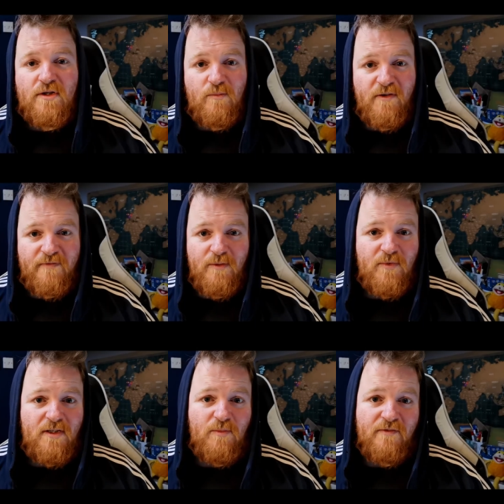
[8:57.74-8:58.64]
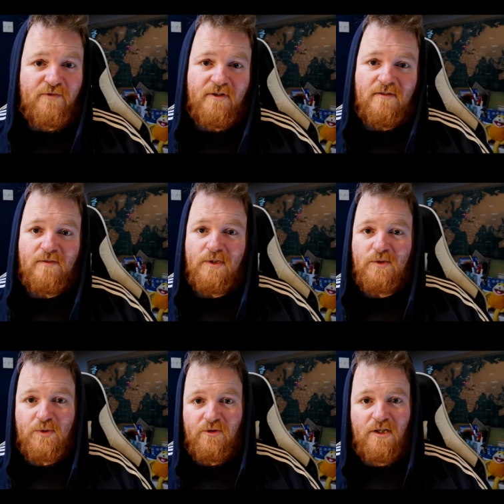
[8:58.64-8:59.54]
With all my family, my friends, my
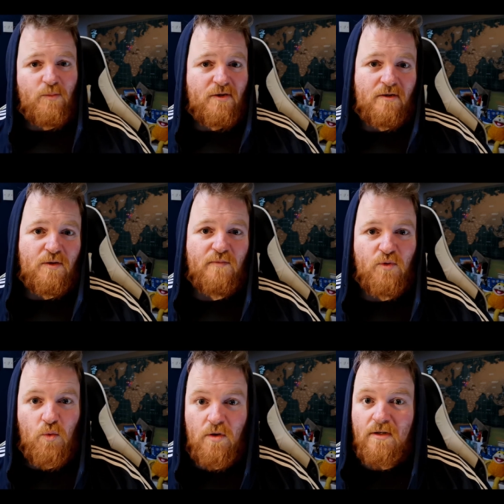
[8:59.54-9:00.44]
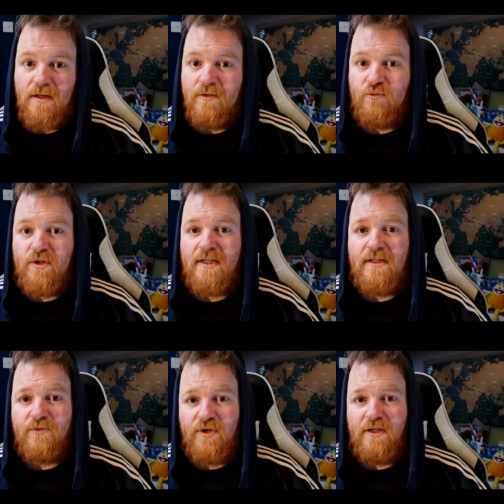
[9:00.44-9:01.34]
subscribers all over the world, I
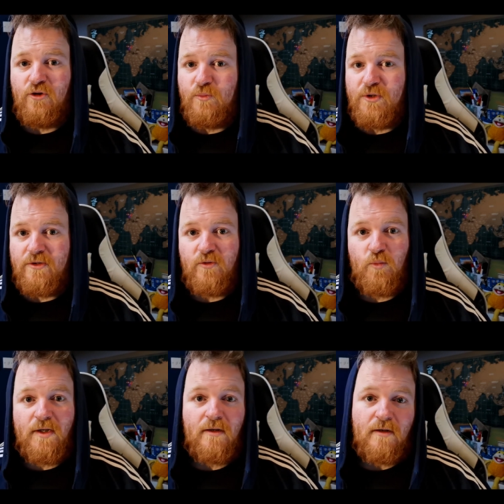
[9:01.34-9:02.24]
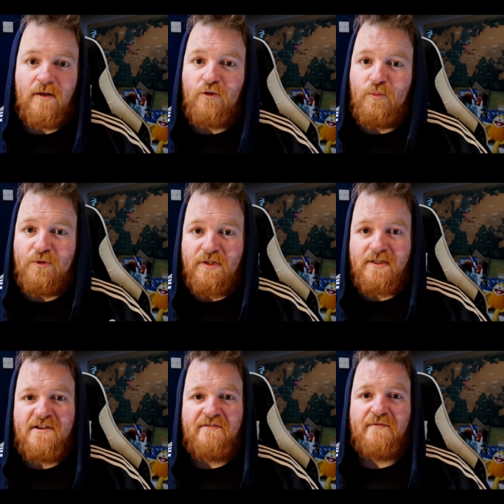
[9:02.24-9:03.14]
really, really hope you're doing well. I hope you're
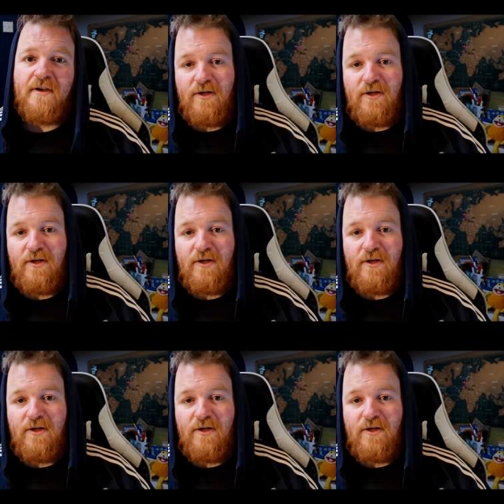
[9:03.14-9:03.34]
safe.